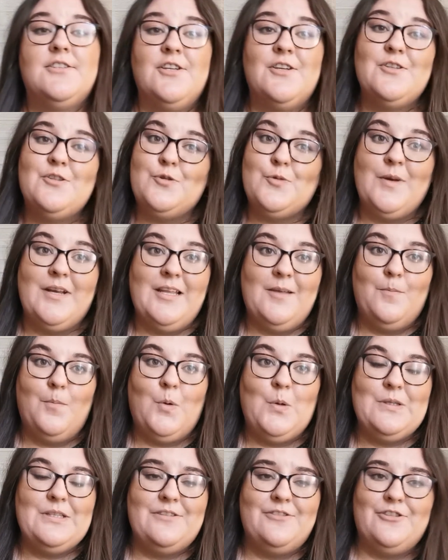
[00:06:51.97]
So it's really
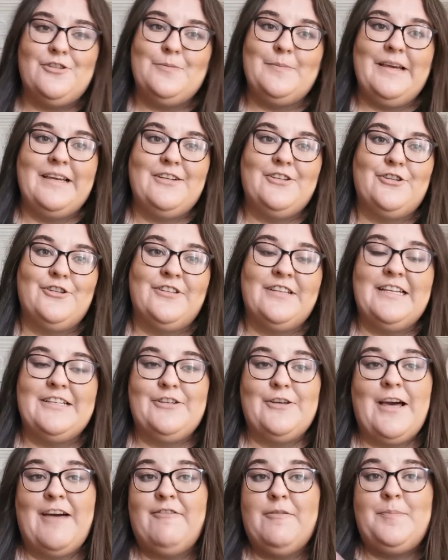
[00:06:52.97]
important to make sure
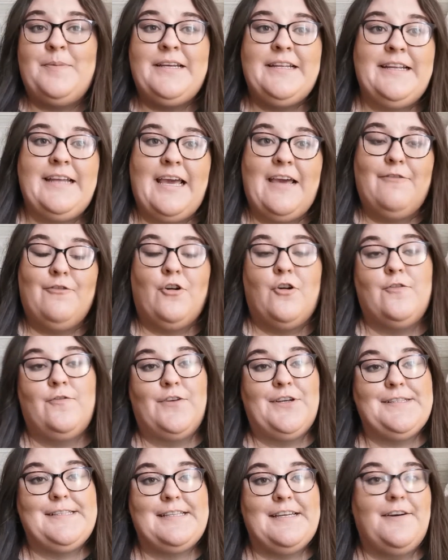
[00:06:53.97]
that you have a PDF
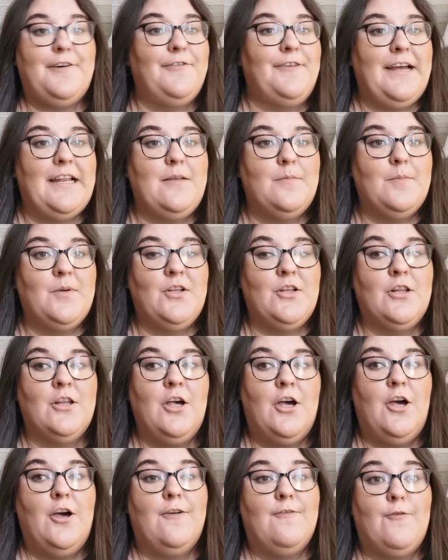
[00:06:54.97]
converter
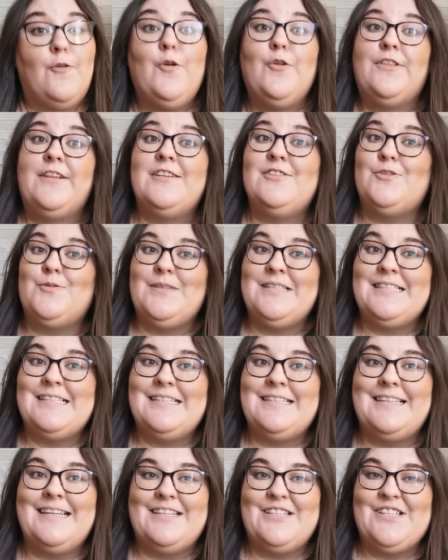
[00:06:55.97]
available for this
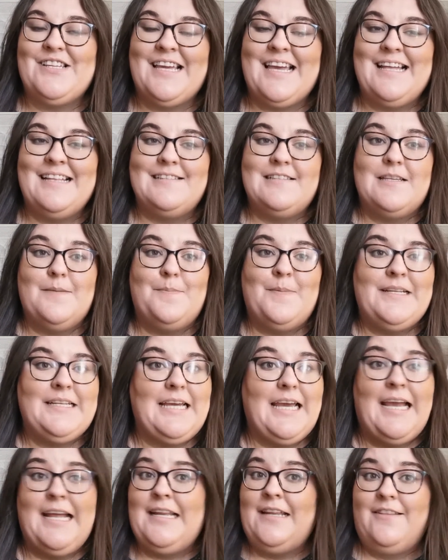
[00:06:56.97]
reason, that you can
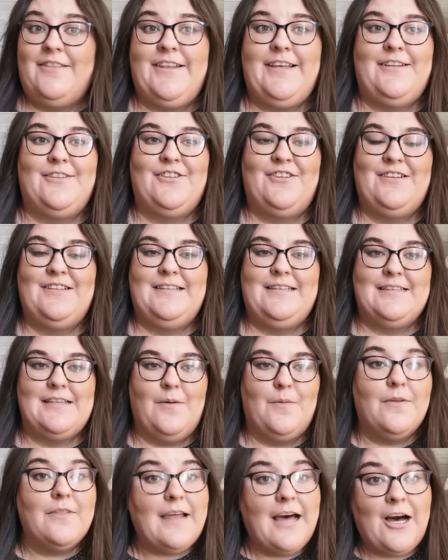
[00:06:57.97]
submit anything to
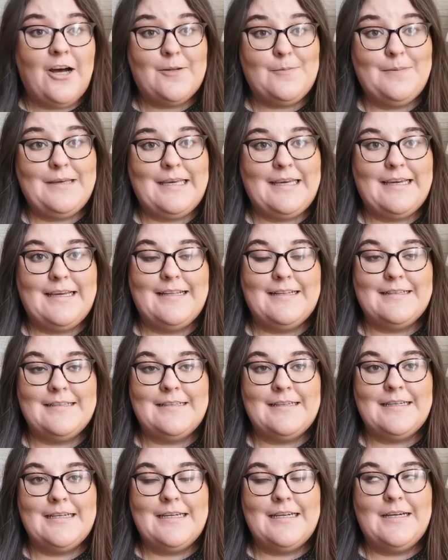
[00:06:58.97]
UNISA without
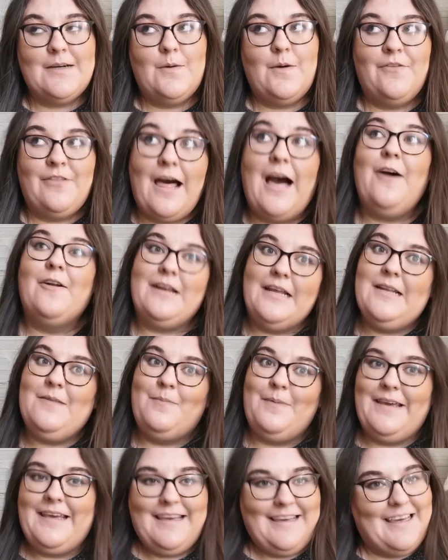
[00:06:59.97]

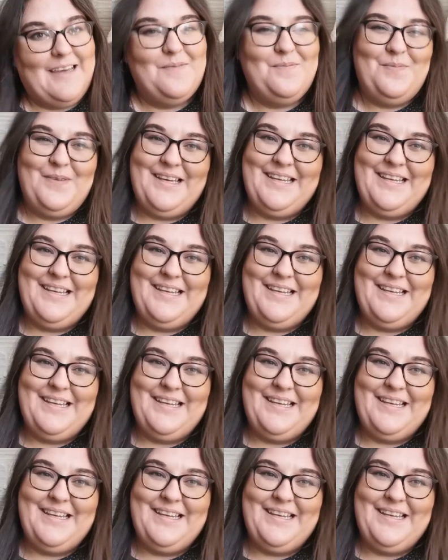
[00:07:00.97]
it being in